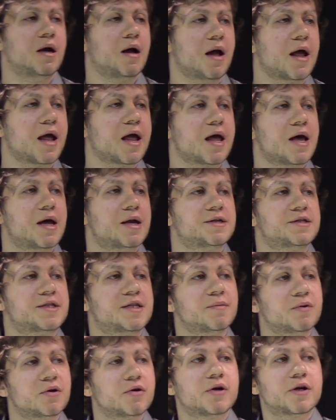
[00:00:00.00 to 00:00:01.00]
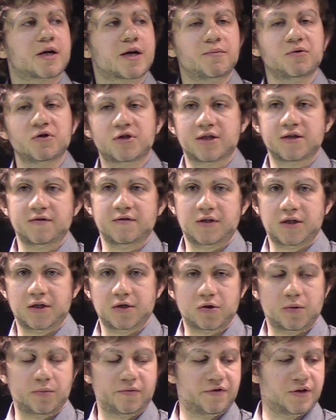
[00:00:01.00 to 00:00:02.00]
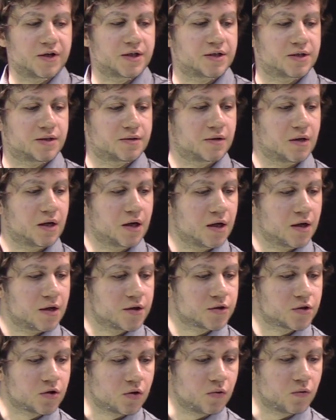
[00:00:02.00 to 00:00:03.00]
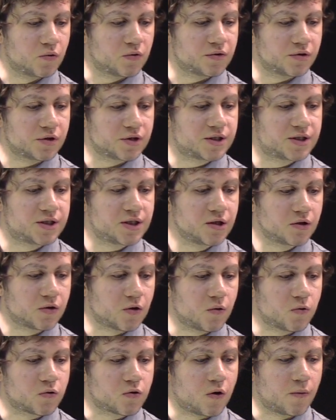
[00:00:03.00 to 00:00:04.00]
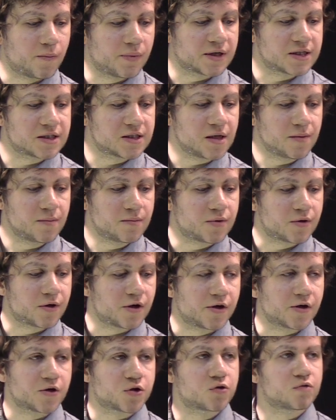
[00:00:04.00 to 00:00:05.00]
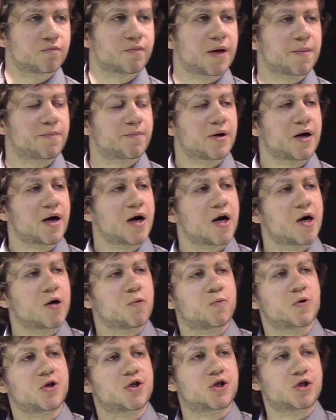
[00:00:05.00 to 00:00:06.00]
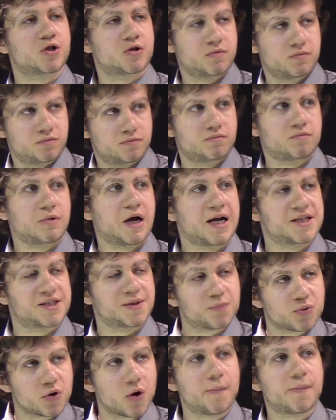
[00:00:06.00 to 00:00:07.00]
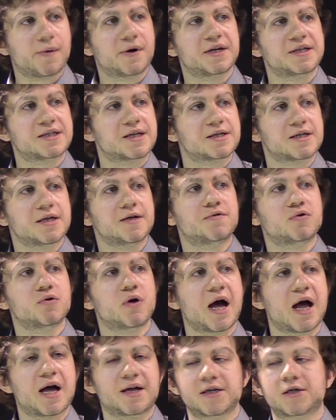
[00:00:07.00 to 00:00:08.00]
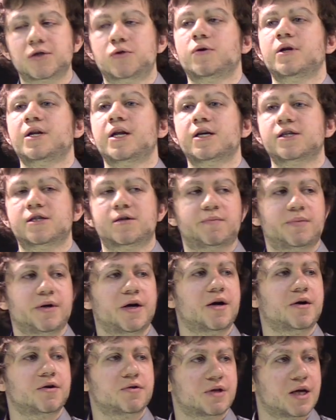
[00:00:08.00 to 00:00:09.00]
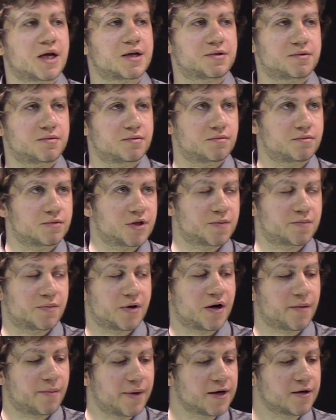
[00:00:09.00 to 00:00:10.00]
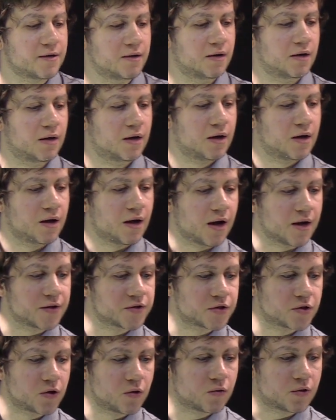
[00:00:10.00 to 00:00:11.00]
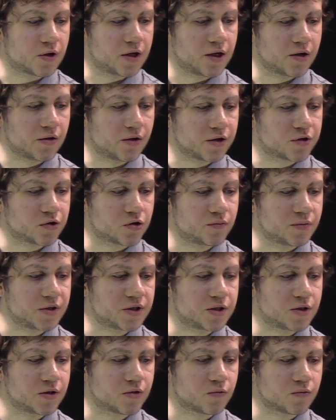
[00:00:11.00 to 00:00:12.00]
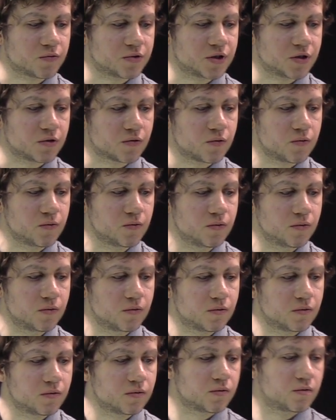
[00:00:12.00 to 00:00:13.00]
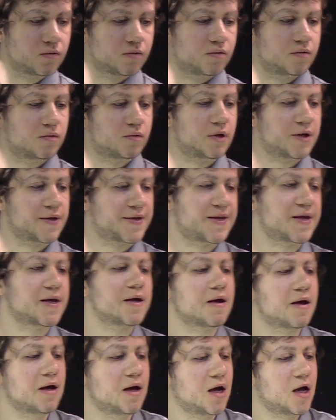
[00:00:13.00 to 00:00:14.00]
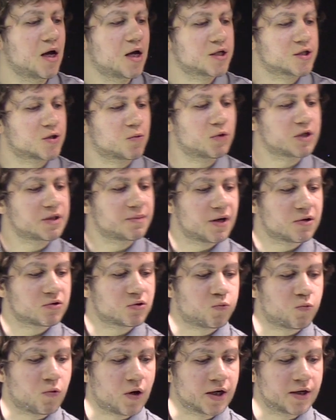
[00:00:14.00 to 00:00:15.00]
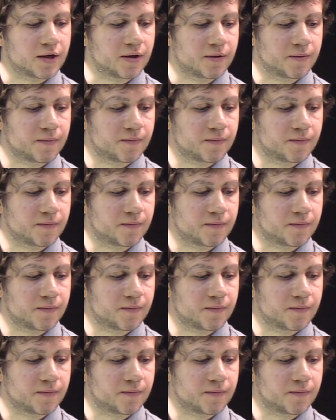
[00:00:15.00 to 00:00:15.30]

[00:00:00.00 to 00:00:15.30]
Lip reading: And similarly, commutativity is obvious. So 0 complex number should be a pair which has a property that if you add it to any other pair, you get this pair back. And so clearly it should be 0, 0 thing. So what about 1?